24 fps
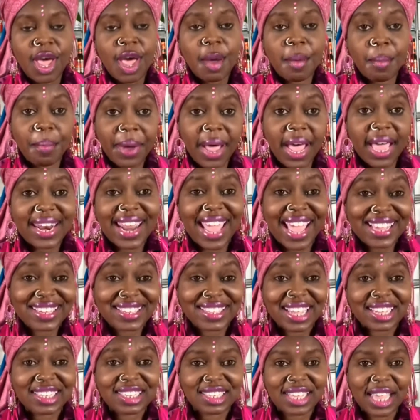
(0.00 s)
But as
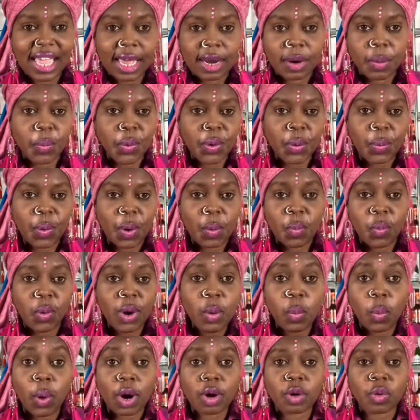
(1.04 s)
they said, we
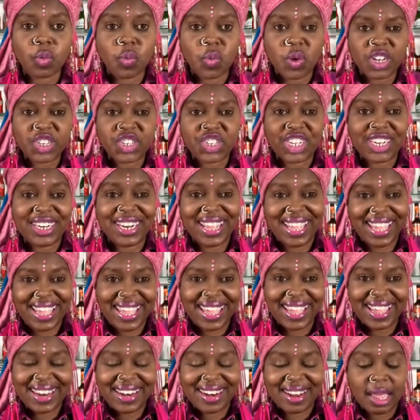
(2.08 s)
weren't rushing
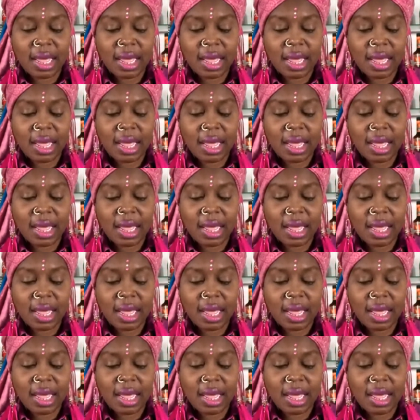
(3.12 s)
in.